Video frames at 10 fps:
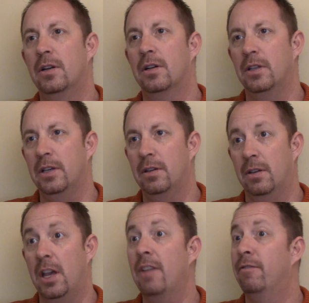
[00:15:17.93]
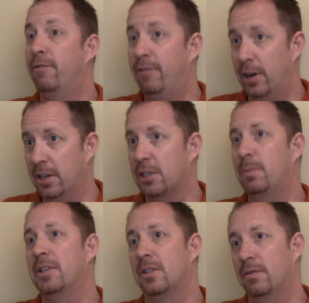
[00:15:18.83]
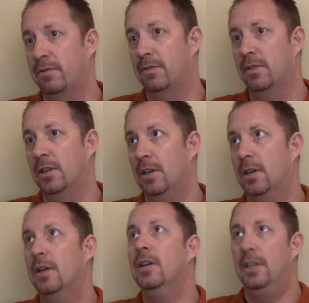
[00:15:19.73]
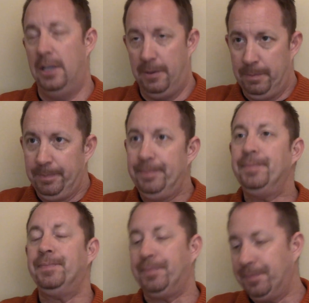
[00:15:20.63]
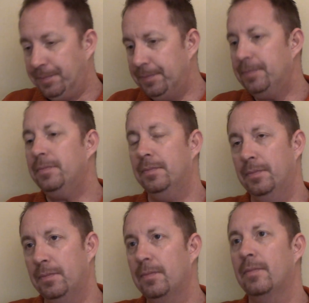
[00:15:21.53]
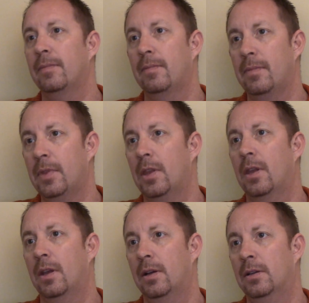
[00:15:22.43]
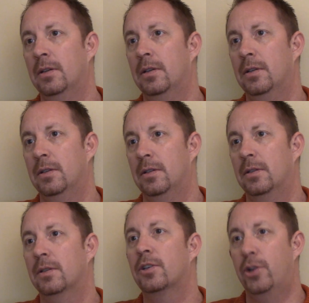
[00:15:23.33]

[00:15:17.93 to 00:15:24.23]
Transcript: Well, based on his perception, he was right. But based on his perception of the event, he thought what he was doing was correct.